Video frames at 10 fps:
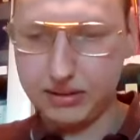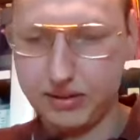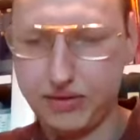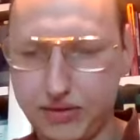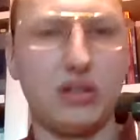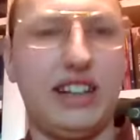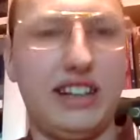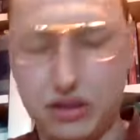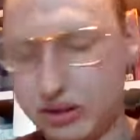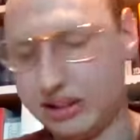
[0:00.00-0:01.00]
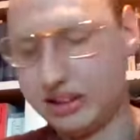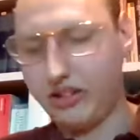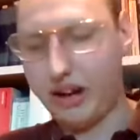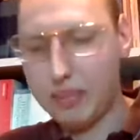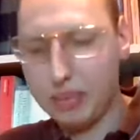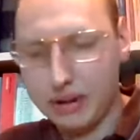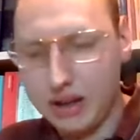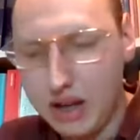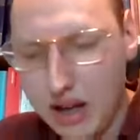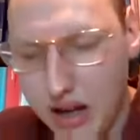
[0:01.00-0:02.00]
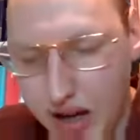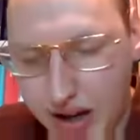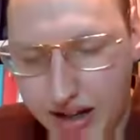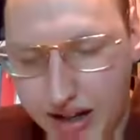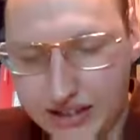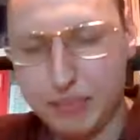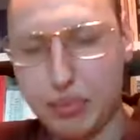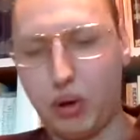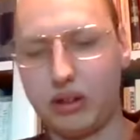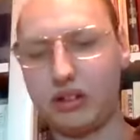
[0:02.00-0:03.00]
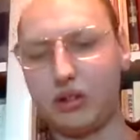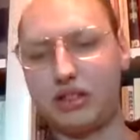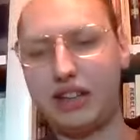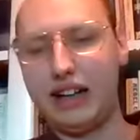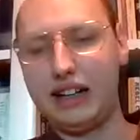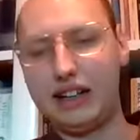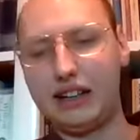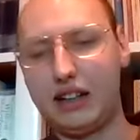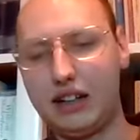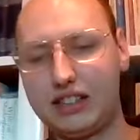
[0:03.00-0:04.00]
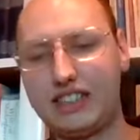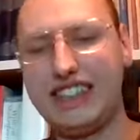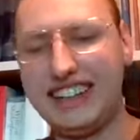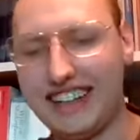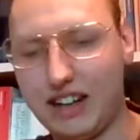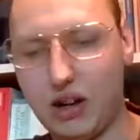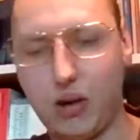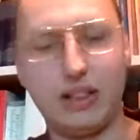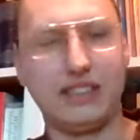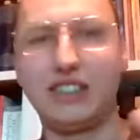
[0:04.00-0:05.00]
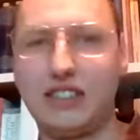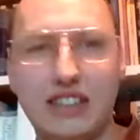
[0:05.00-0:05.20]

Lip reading: falls into this trap. It's important to say that seeking coalitions,